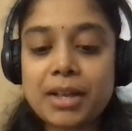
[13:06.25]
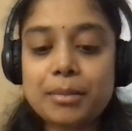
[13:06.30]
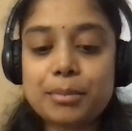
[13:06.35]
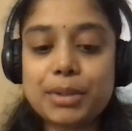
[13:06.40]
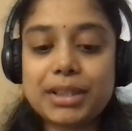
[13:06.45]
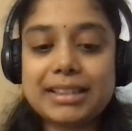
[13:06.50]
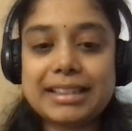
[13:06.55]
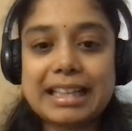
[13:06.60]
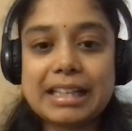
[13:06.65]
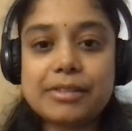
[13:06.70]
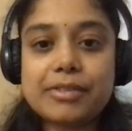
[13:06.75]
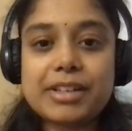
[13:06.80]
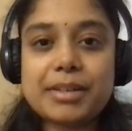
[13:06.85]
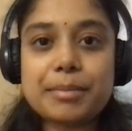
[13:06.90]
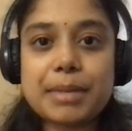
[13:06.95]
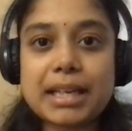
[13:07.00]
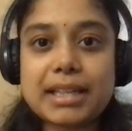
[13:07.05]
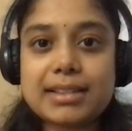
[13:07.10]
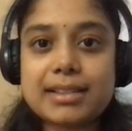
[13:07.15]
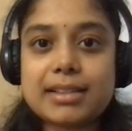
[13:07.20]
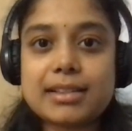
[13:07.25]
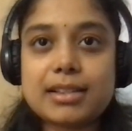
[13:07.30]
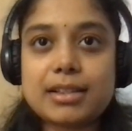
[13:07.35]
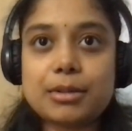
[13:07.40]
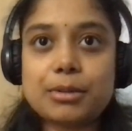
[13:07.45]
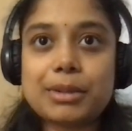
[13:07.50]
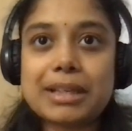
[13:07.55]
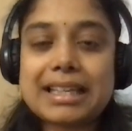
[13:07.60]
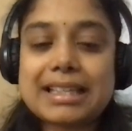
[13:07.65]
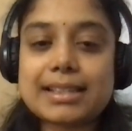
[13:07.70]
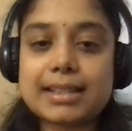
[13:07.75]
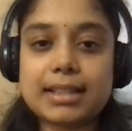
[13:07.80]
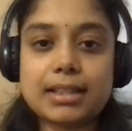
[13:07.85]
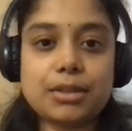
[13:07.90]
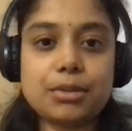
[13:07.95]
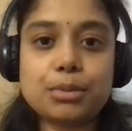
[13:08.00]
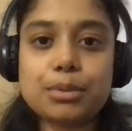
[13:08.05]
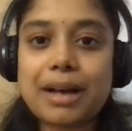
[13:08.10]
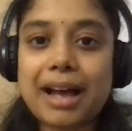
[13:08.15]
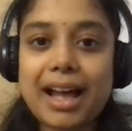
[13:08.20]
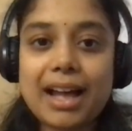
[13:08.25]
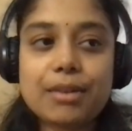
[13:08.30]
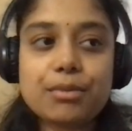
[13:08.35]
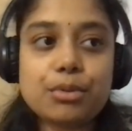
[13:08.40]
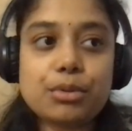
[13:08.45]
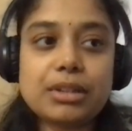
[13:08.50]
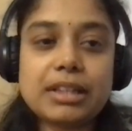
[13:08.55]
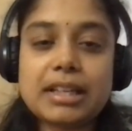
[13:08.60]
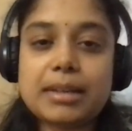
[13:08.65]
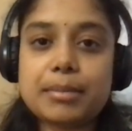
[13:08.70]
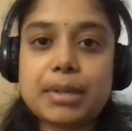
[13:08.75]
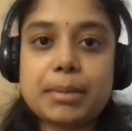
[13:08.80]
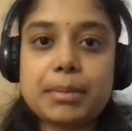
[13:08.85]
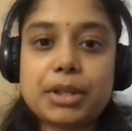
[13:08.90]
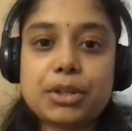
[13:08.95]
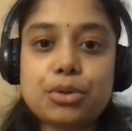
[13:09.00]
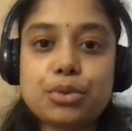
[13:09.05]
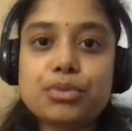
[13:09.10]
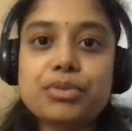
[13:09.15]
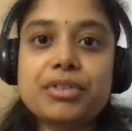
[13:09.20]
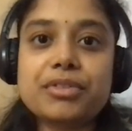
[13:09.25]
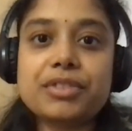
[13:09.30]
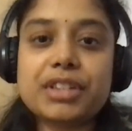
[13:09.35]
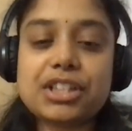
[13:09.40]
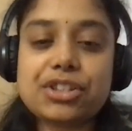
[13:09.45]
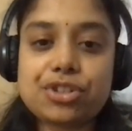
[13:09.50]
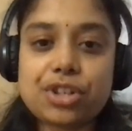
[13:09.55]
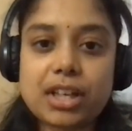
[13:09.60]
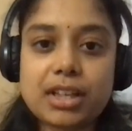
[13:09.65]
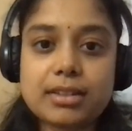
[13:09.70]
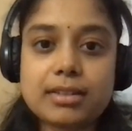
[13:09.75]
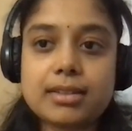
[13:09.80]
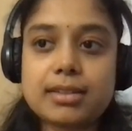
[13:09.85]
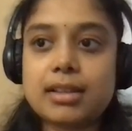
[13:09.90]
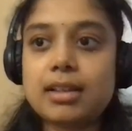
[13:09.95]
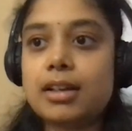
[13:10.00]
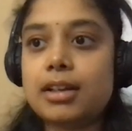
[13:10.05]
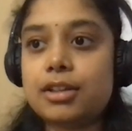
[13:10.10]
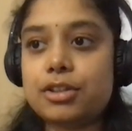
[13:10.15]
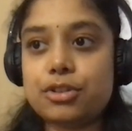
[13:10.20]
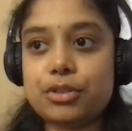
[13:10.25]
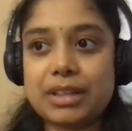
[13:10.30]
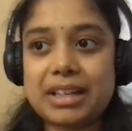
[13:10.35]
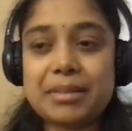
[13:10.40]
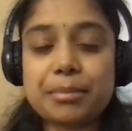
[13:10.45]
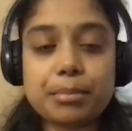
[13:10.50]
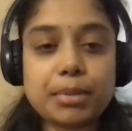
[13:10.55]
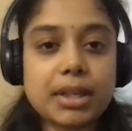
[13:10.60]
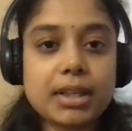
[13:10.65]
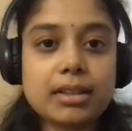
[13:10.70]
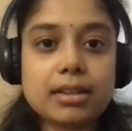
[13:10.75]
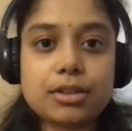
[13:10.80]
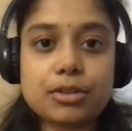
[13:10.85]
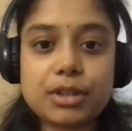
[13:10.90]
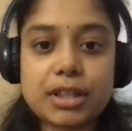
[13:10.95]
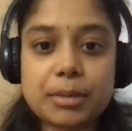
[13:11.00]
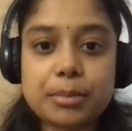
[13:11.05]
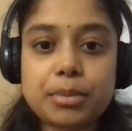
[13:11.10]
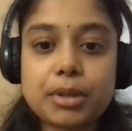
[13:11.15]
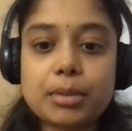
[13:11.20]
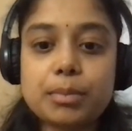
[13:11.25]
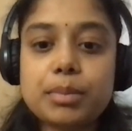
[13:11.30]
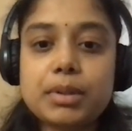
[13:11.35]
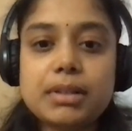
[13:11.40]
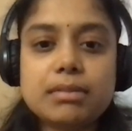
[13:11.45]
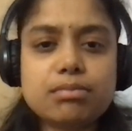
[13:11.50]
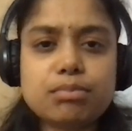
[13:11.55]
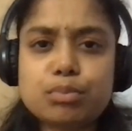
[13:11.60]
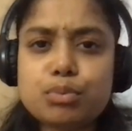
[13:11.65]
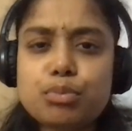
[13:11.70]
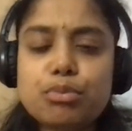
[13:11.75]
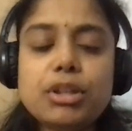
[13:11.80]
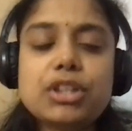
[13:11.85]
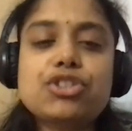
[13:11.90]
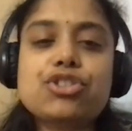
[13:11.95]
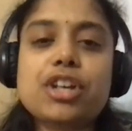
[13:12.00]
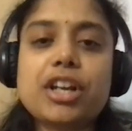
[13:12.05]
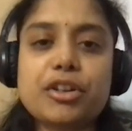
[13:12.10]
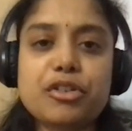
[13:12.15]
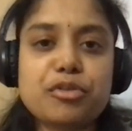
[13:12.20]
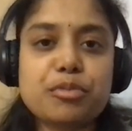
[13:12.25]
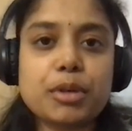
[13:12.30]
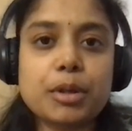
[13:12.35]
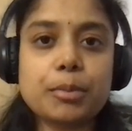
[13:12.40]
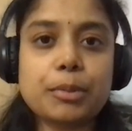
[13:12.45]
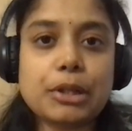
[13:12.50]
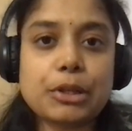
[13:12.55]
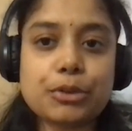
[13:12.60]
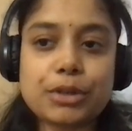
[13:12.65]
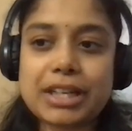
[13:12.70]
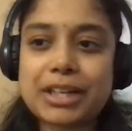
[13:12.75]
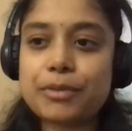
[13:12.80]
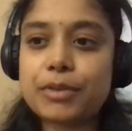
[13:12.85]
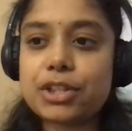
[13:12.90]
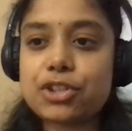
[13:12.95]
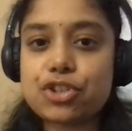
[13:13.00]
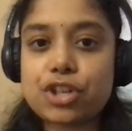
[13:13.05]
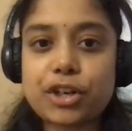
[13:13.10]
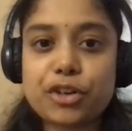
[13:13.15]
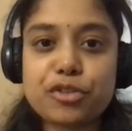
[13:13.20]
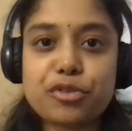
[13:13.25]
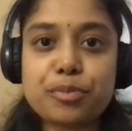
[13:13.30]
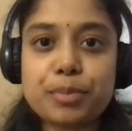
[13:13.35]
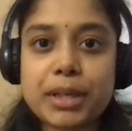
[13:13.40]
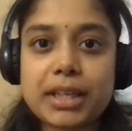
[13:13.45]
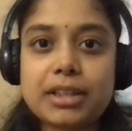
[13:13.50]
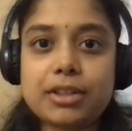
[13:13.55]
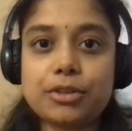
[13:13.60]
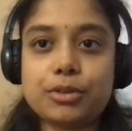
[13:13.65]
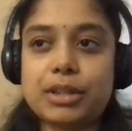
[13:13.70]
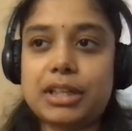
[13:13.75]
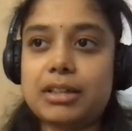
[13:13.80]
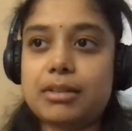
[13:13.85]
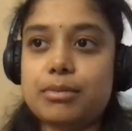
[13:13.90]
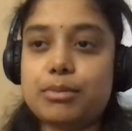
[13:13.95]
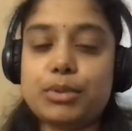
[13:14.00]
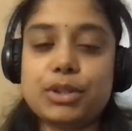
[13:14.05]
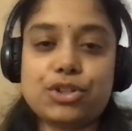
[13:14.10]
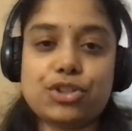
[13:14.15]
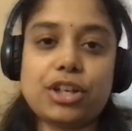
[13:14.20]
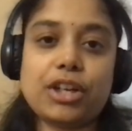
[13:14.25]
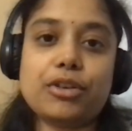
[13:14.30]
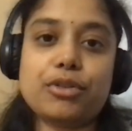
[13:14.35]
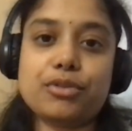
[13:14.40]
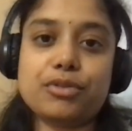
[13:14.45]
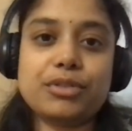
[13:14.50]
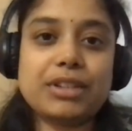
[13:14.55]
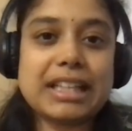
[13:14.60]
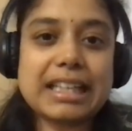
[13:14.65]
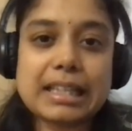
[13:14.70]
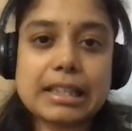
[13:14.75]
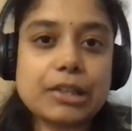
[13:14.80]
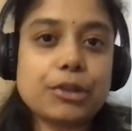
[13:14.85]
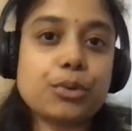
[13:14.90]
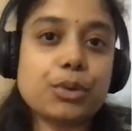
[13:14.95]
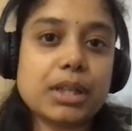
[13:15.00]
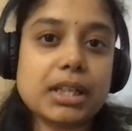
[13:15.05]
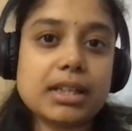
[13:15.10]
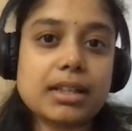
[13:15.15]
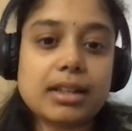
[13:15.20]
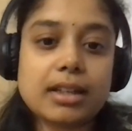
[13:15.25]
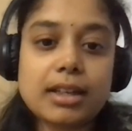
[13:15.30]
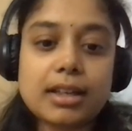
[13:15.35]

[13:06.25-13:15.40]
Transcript: But Tailwind makes it so easy. You have only maybe 250 shades. You need pink, you need purple. Which shade of purple you need? Which shade of pink you need? Which shade of teal you need?